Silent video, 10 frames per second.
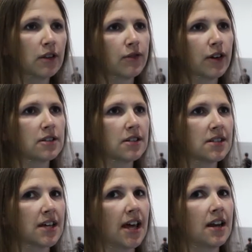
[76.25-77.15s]
The first
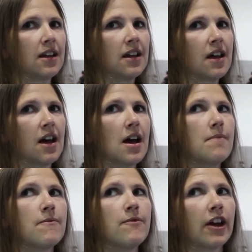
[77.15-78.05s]
is that
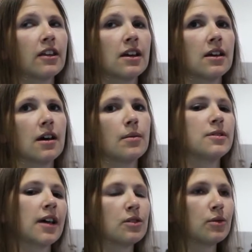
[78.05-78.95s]
I'm fairly
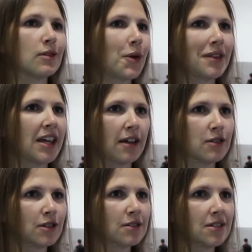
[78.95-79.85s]
obsessed with knowing the
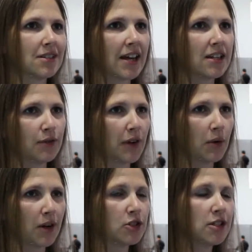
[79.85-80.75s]
answers to scientific
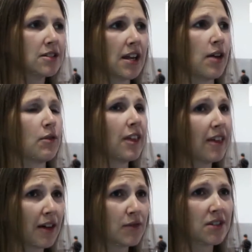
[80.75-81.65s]
questions, and I
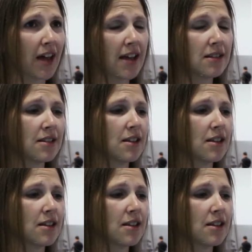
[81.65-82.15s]
really love science,